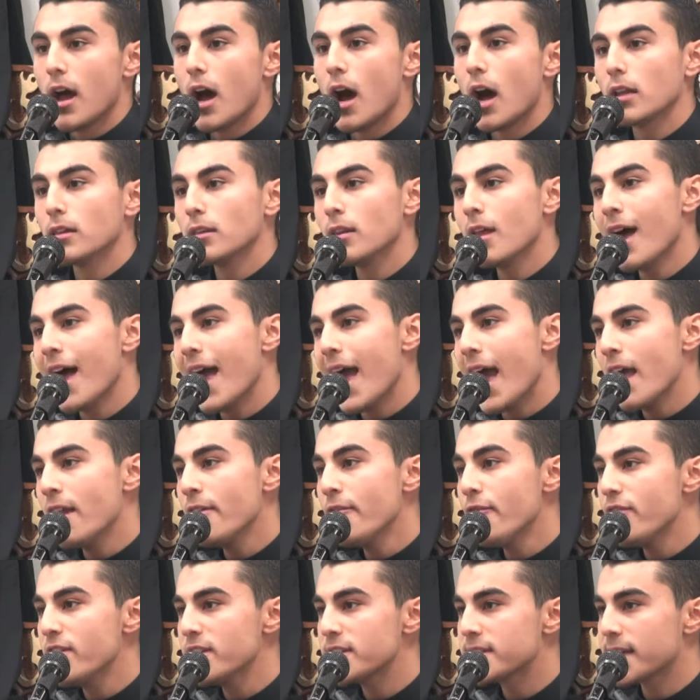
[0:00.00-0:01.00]
Allah
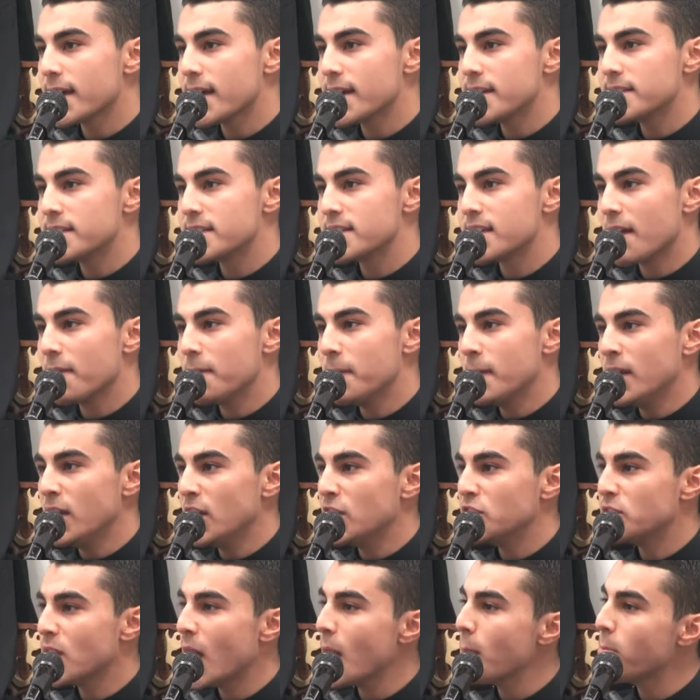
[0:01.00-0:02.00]
emphasizes on the
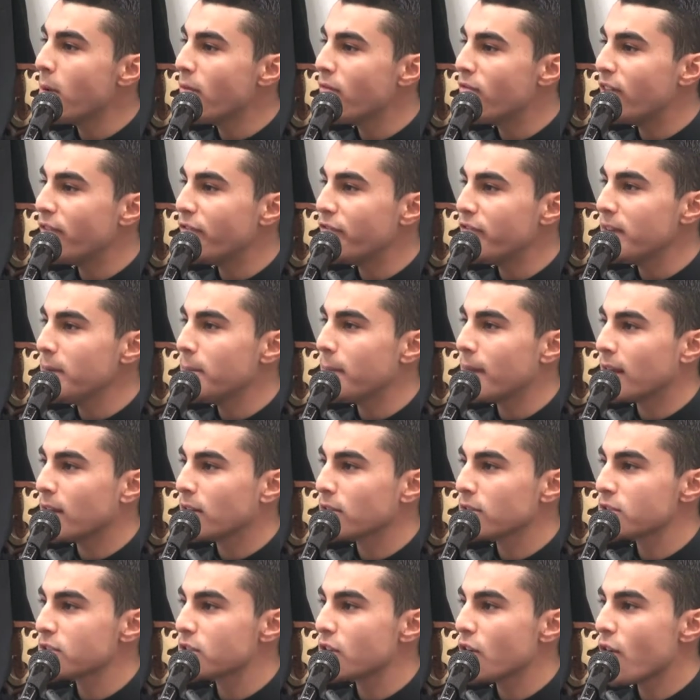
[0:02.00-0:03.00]
hijab of the
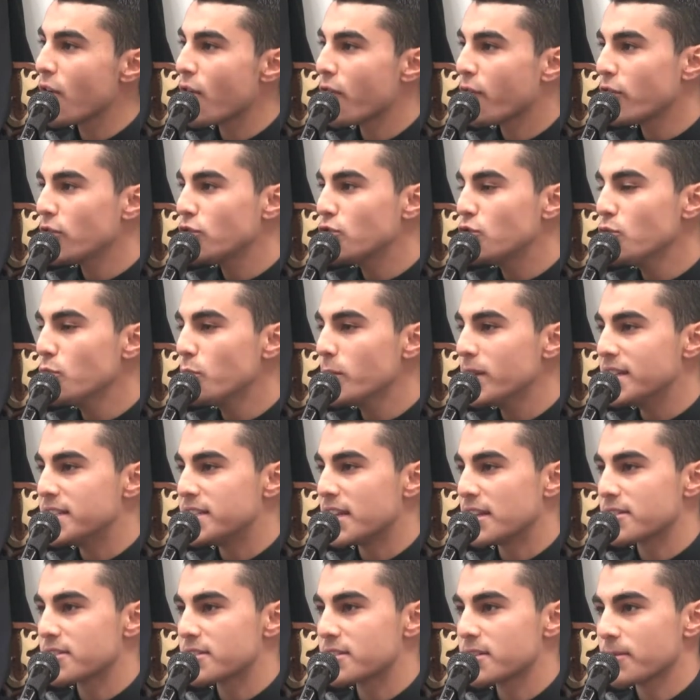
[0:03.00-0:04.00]
females for two
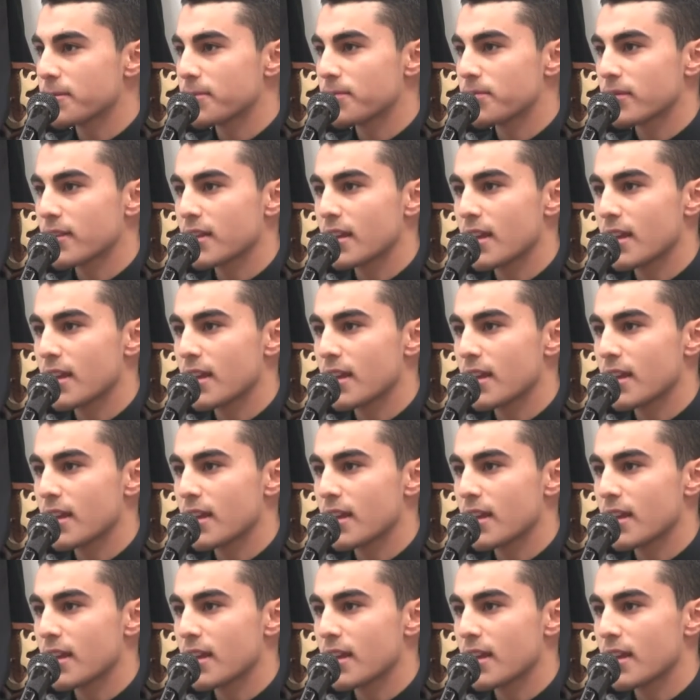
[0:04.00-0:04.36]
reasons.